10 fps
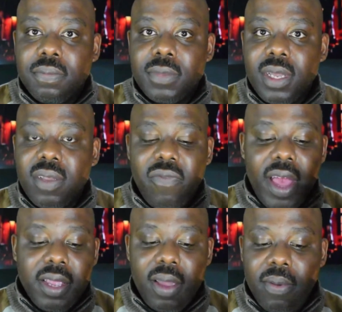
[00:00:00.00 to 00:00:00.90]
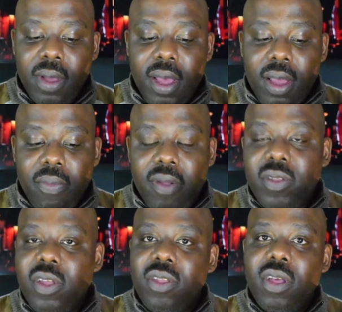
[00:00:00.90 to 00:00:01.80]
The fact that
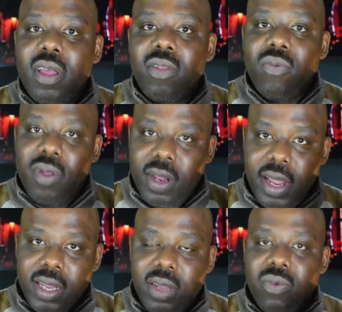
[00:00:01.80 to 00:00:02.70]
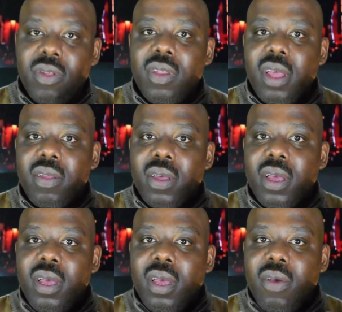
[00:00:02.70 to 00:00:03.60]
President Johnson was elected was just
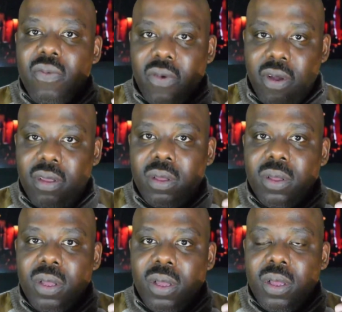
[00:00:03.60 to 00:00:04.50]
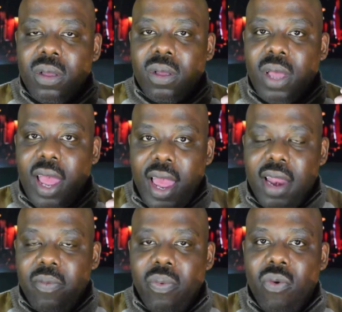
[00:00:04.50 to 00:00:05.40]
further
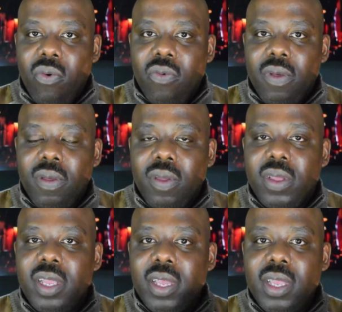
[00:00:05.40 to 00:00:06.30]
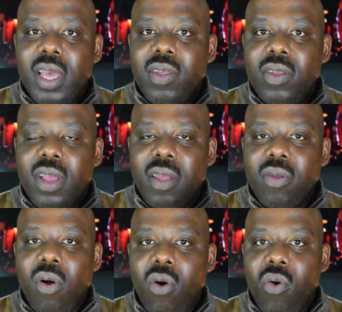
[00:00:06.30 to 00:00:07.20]
added proof that the nation as a
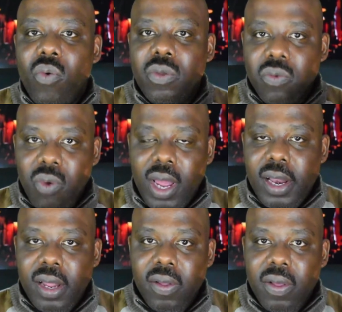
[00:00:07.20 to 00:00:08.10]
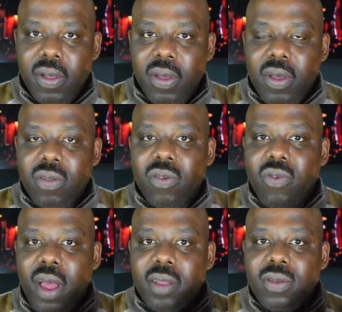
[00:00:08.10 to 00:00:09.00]
whole was ready to
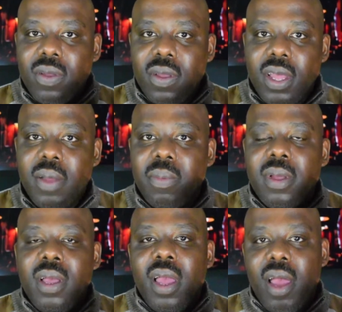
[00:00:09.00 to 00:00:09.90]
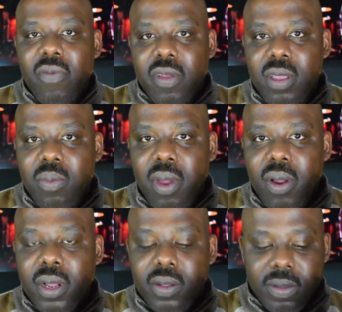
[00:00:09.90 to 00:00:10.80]
try to help African
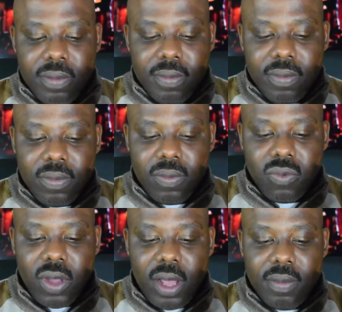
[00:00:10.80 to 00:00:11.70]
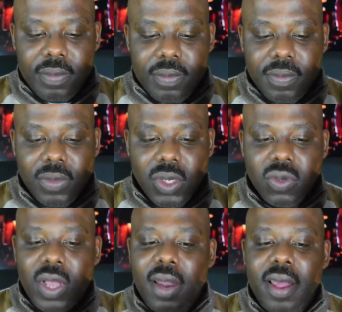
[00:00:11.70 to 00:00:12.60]
Americans. Okay? So
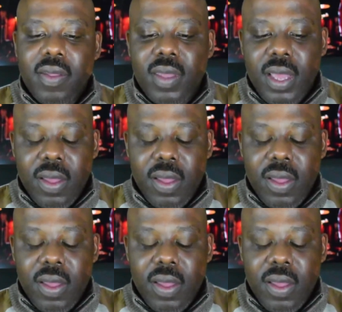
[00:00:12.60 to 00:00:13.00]
now that's the